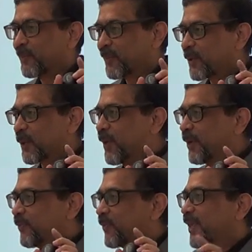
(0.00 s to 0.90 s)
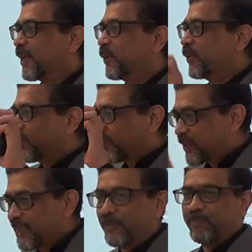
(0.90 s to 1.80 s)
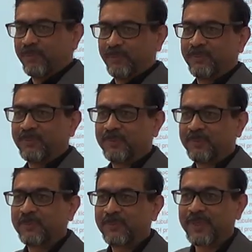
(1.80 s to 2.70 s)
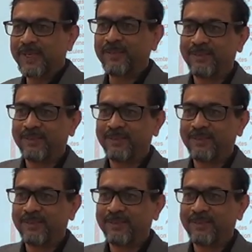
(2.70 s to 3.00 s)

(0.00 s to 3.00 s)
So you sleep, okay?